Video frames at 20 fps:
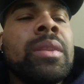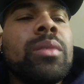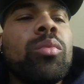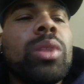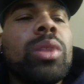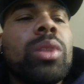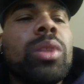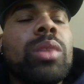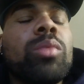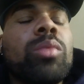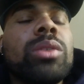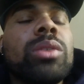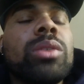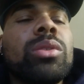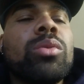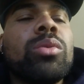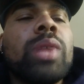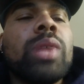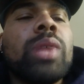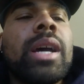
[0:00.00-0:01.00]
what he went
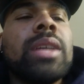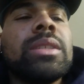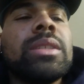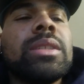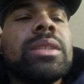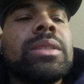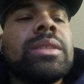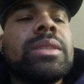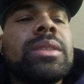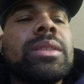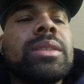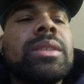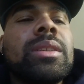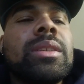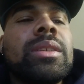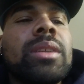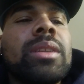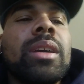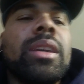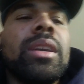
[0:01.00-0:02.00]
through as
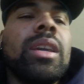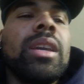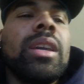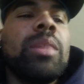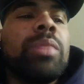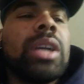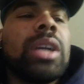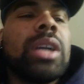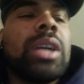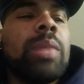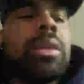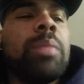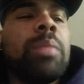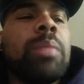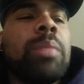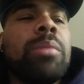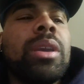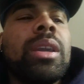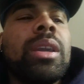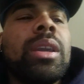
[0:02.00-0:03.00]
a kid becoming
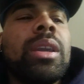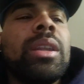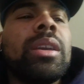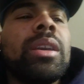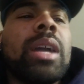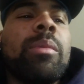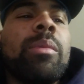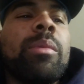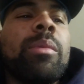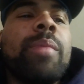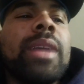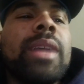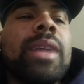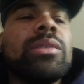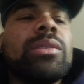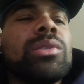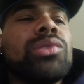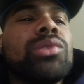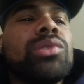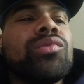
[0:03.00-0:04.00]
a man and coming back
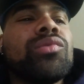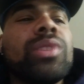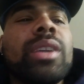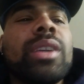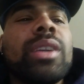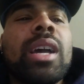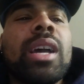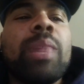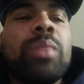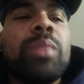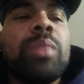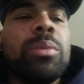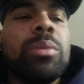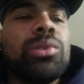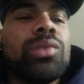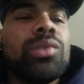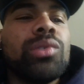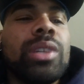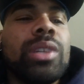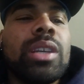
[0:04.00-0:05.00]
to the street, and how people
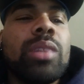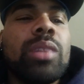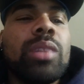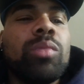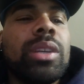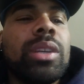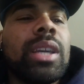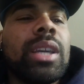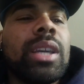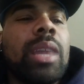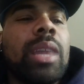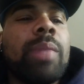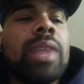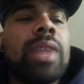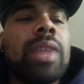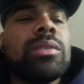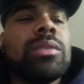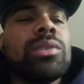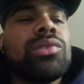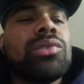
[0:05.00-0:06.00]
treated him when he came
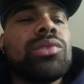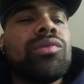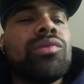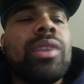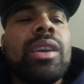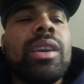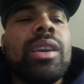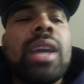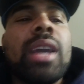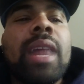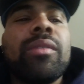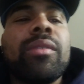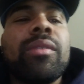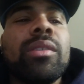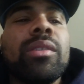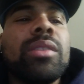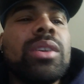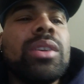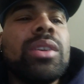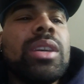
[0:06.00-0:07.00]
back to the street
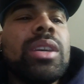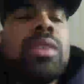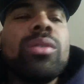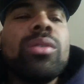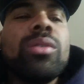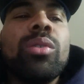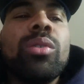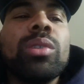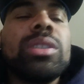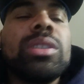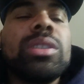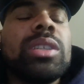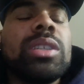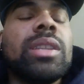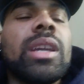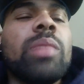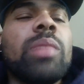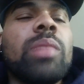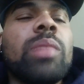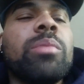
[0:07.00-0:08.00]
after all the
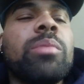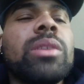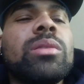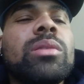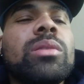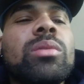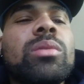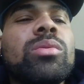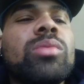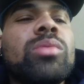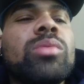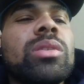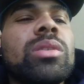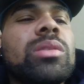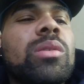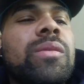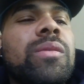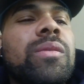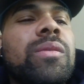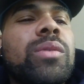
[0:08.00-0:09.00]
shit that he'd been through, and
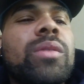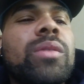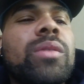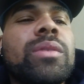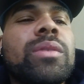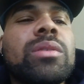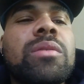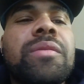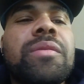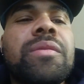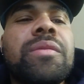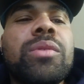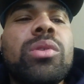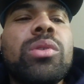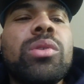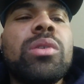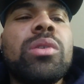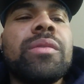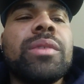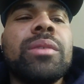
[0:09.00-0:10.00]
so forth and so
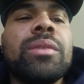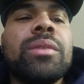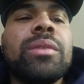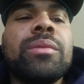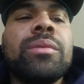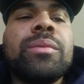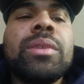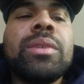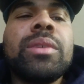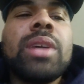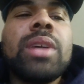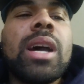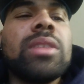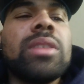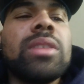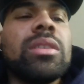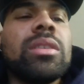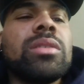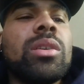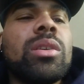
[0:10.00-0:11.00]
forth, and how
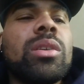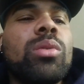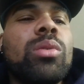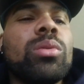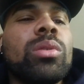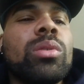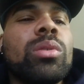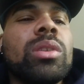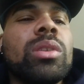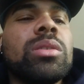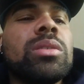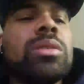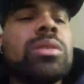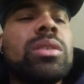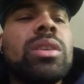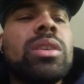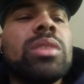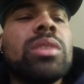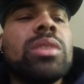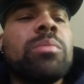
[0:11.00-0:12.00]
it took toll on
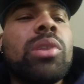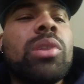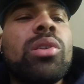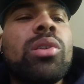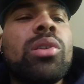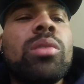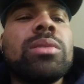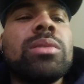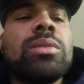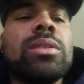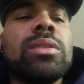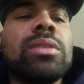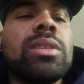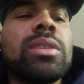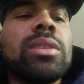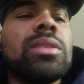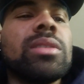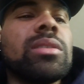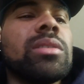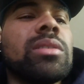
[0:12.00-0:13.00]
his moms, his
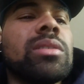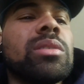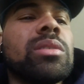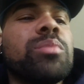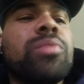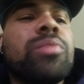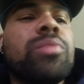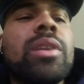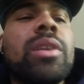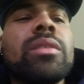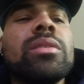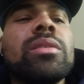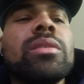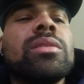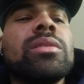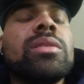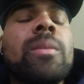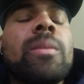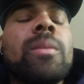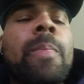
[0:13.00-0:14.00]
sisters, his
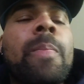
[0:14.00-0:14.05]
brothers.